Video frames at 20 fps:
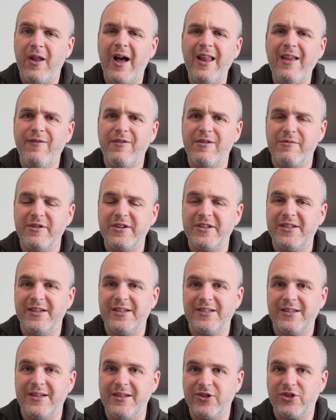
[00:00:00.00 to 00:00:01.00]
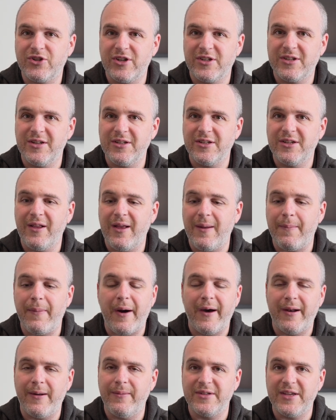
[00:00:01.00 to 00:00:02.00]
not even resistance, just until it
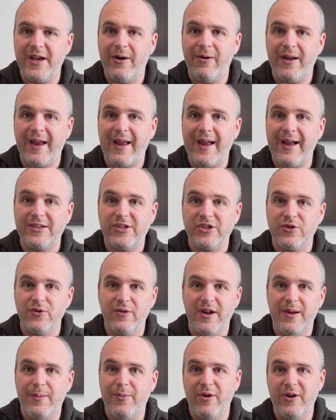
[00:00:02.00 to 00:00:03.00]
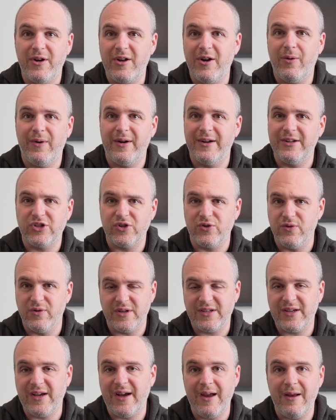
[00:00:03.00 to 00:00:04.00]
bottoms out and can't screw anymore. You don't want to screw
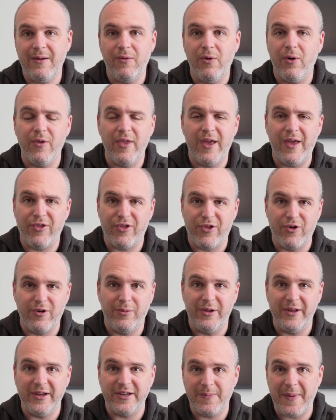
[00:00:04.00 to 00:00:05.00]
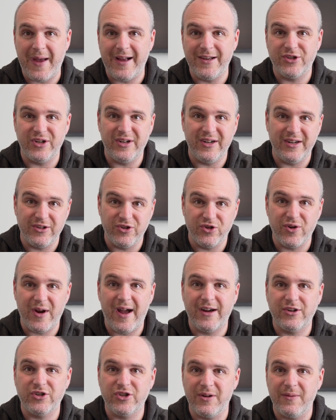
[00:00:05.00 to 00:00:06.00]
it tight or then thermal expansion and
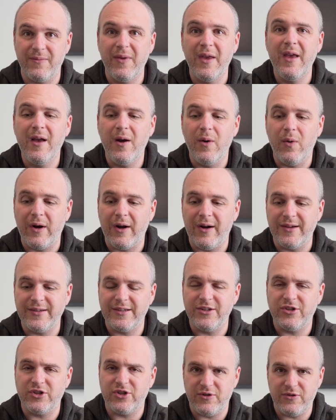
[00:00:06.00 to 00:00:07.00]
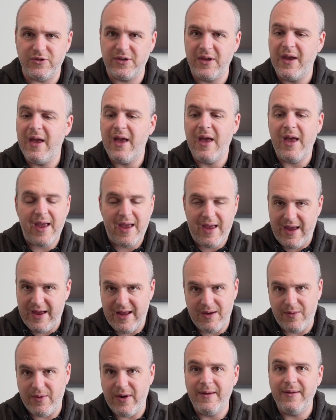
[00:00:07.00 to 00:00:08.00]
contraction will cause issues.
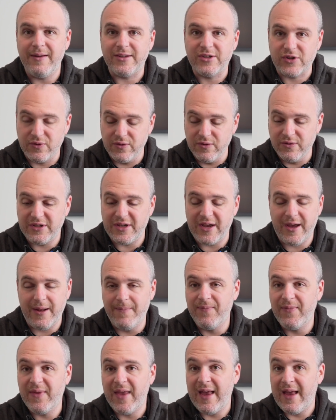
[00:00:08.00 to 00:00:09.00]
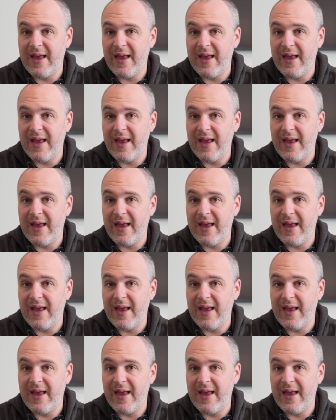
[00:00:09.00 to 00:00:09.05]
Anyway, screws in,